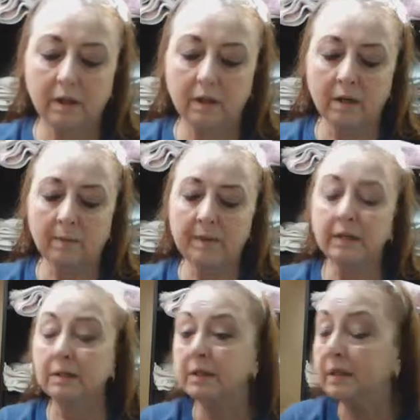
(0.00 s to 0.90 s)

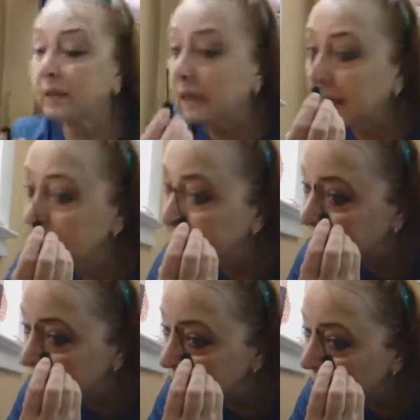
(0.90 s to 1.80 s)
it kind of
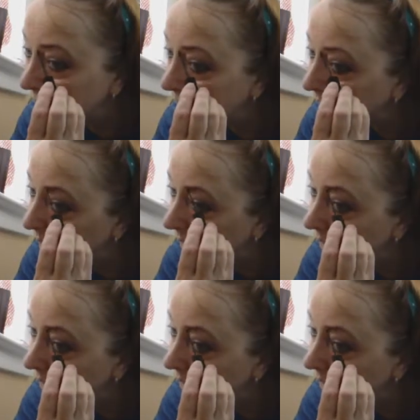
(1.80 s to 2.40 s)
blends well.